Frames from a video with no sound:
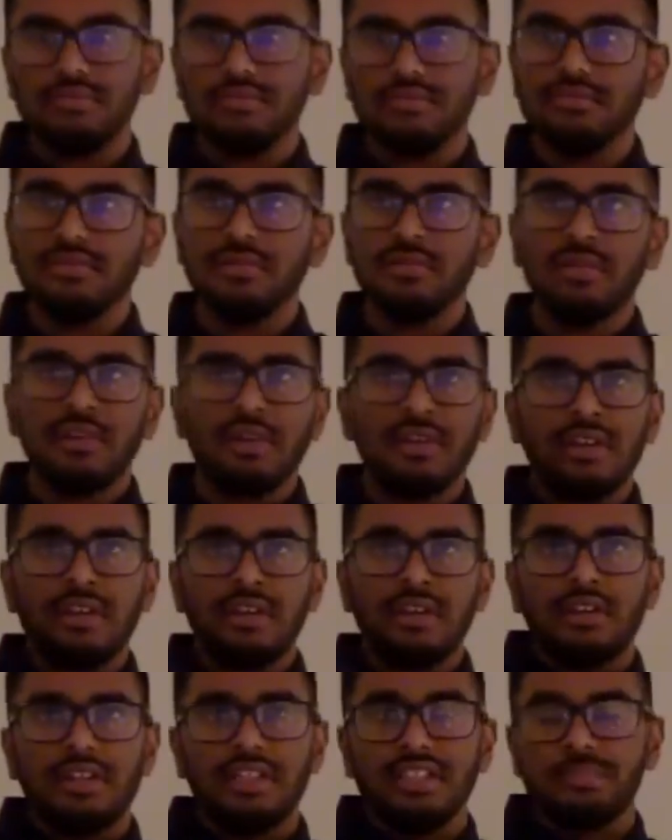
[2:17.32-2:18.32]

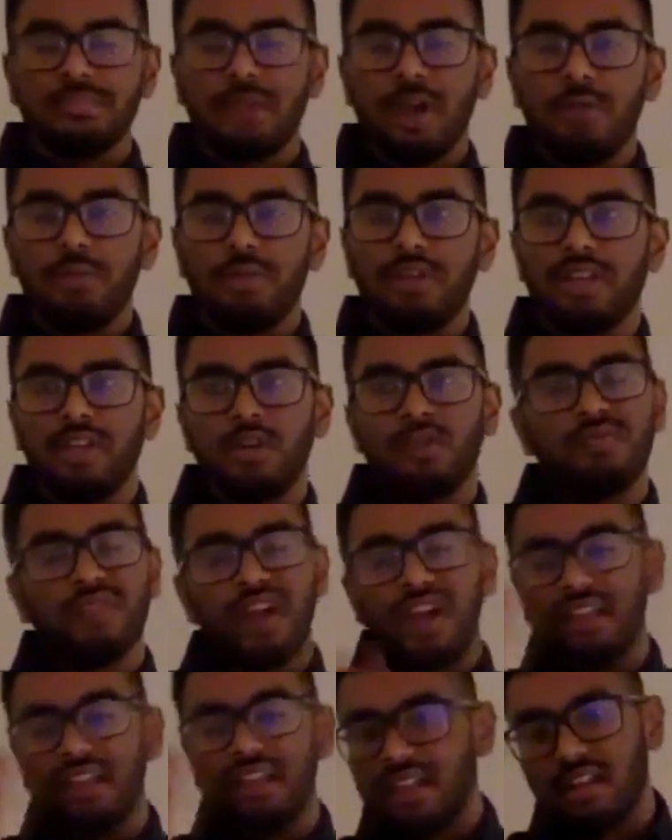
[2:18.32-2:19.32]
At least in my opinion, you
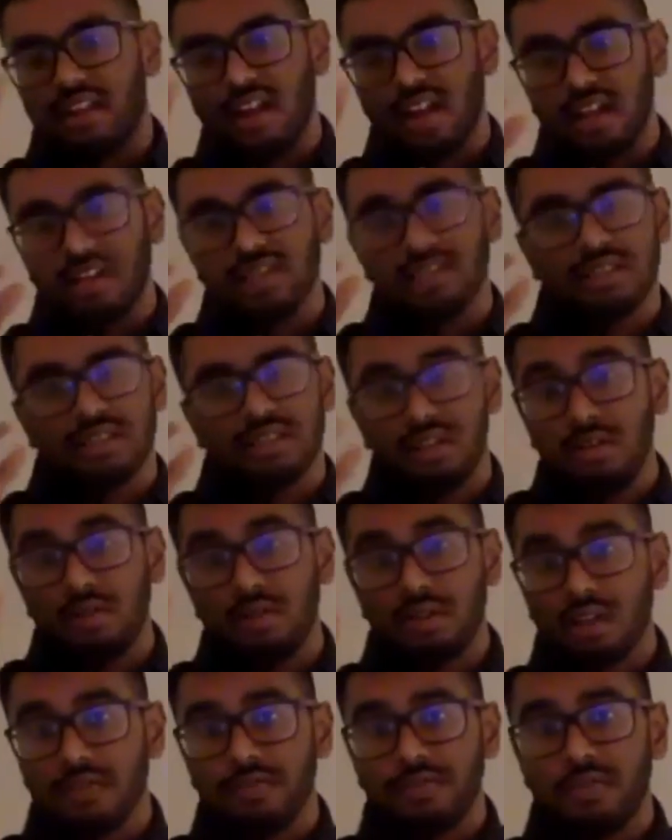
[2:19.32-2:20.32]
find that nugget you're
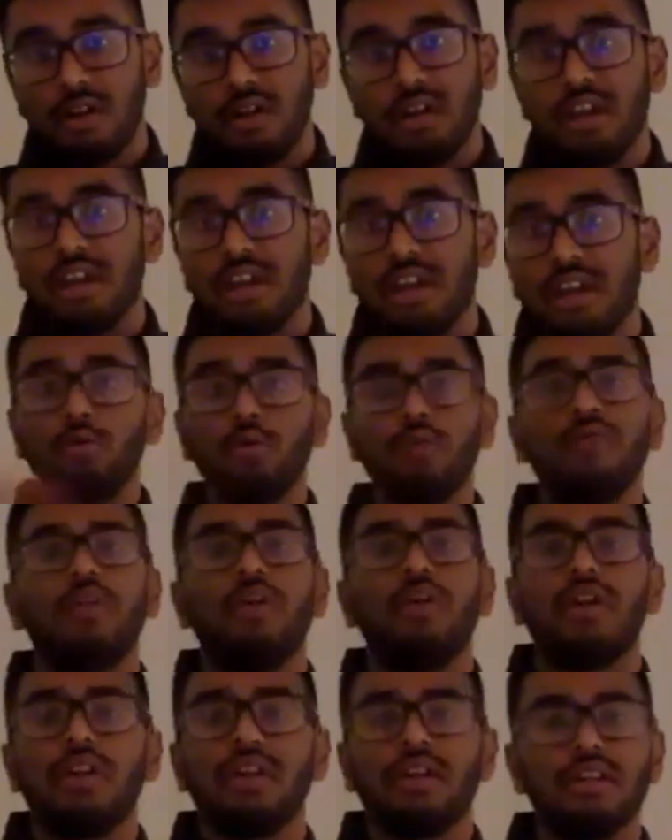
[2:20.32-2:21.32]
looking for and move
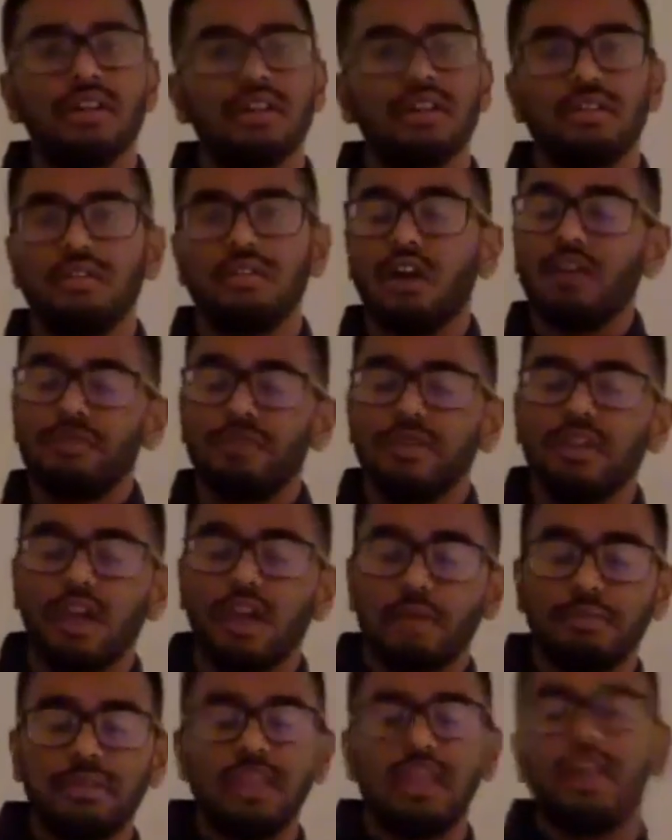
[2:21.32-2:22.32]
on. Do not feel
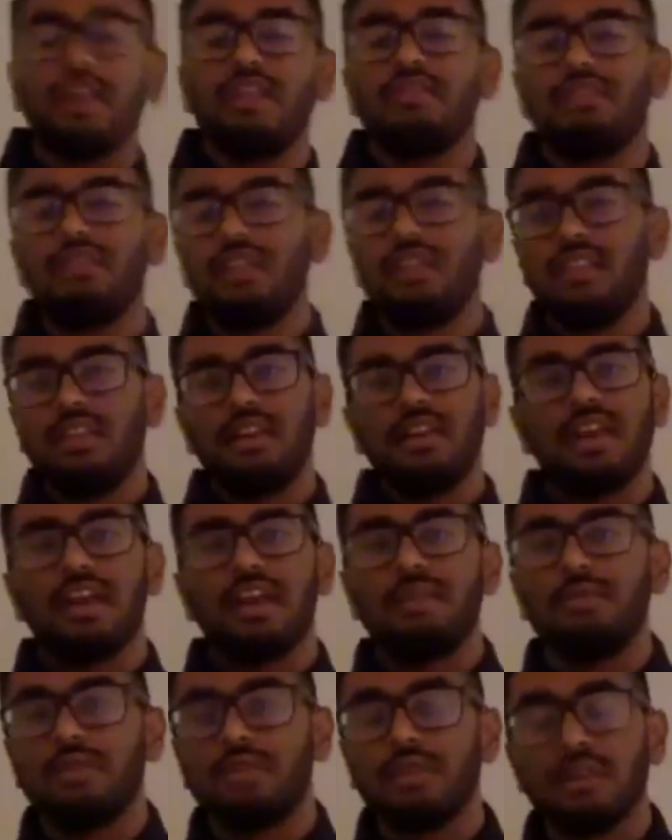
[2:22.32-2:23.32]
obligated to read the
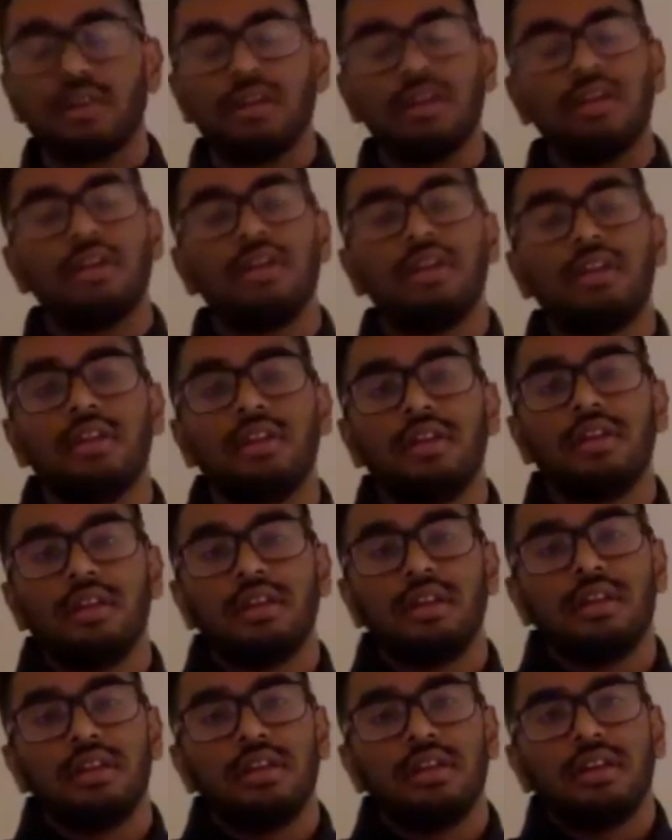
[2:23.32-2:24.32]
entire book.
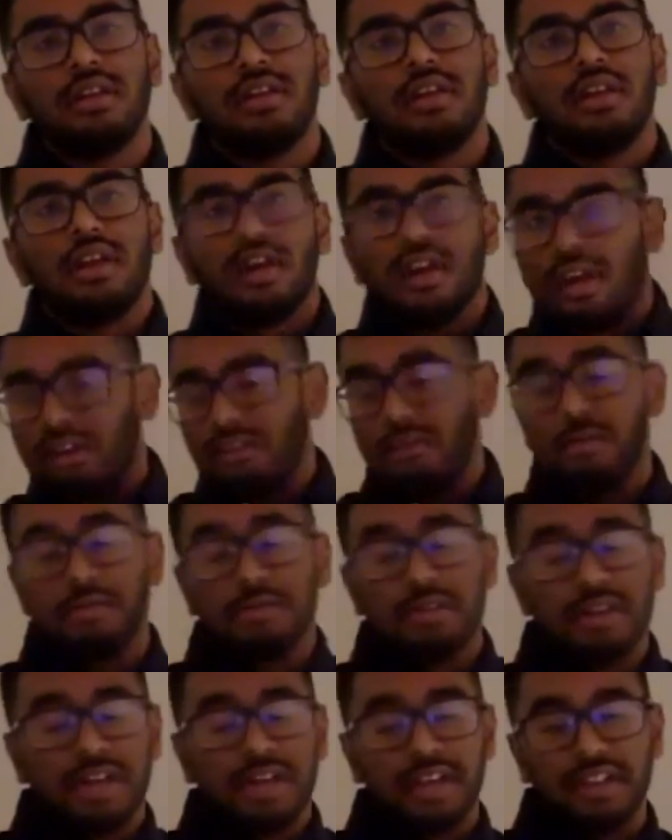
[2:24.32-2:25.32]
I
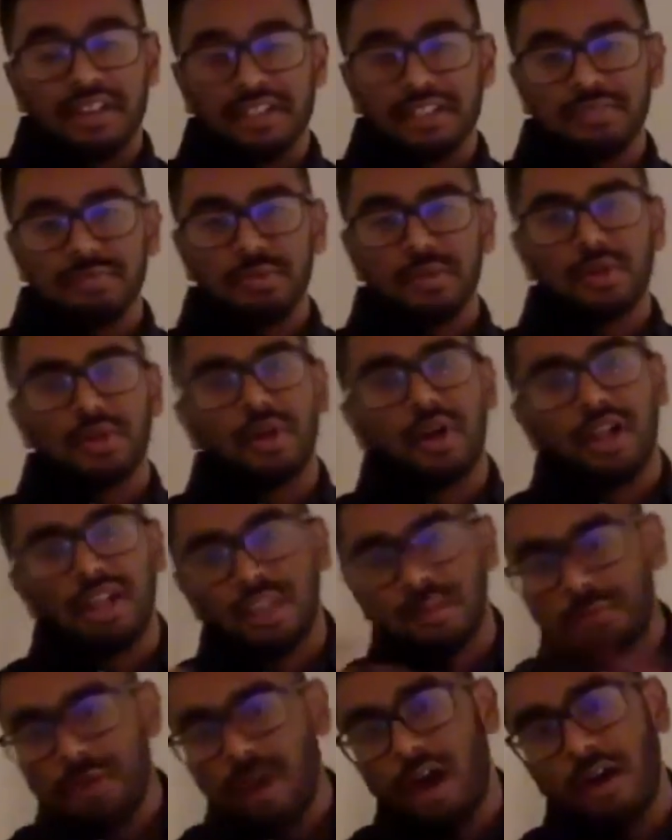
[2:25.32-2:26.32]
remember reading this book called
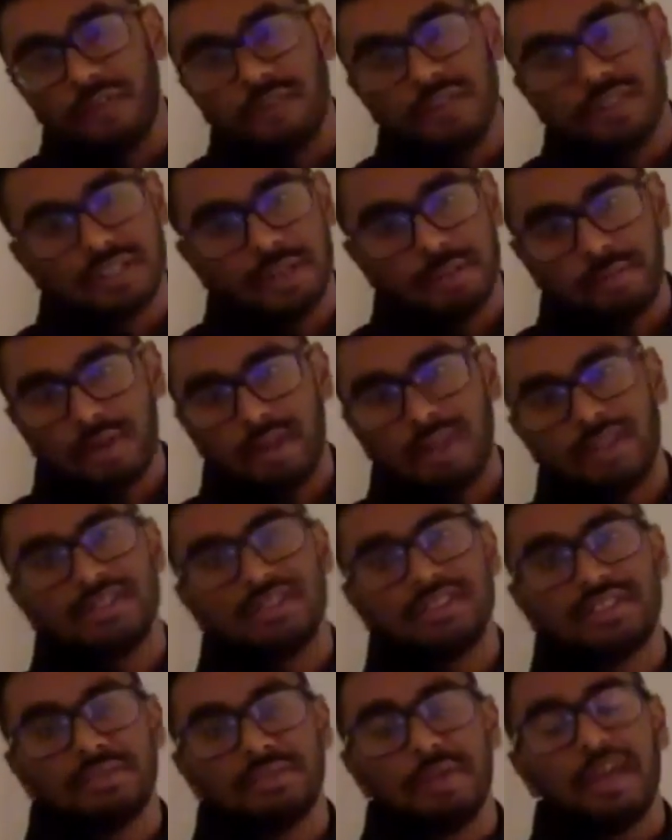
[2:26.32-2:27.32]
The Power of the
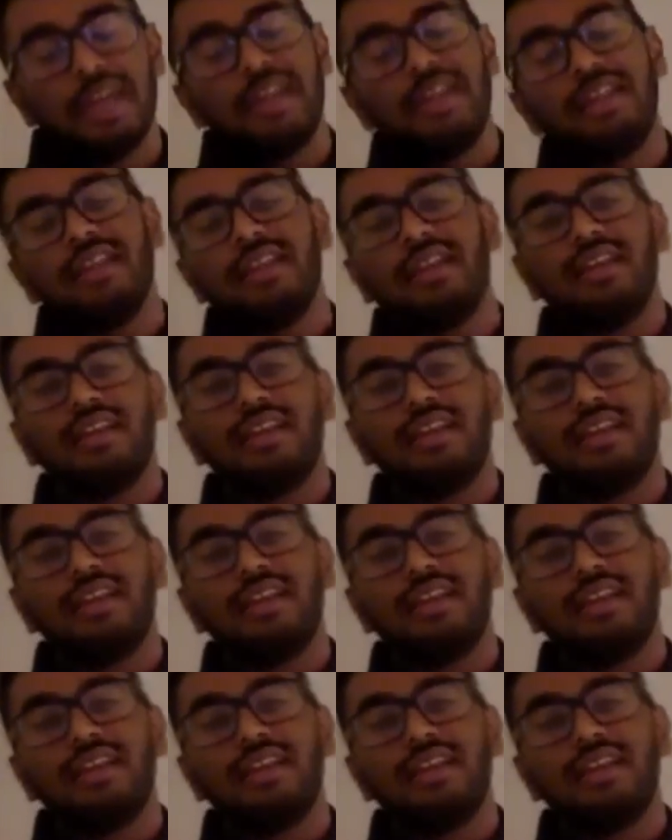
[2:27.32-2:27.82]
Subconscious Mind.